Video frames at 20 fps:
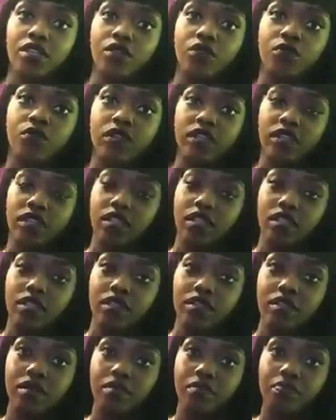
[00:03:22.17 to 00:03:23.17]
with
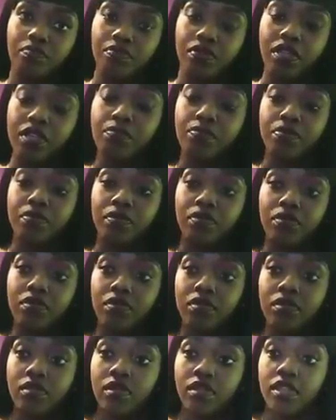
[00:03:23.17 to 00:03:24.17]
people.
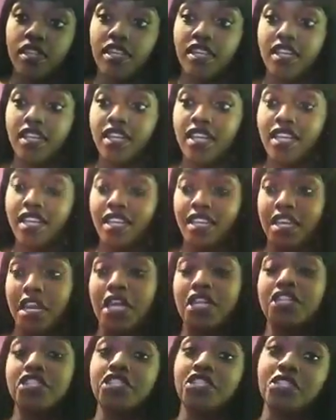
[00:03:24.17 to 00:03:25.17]
And
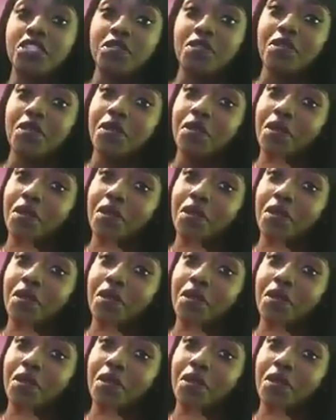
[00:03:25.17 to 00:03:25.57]
I just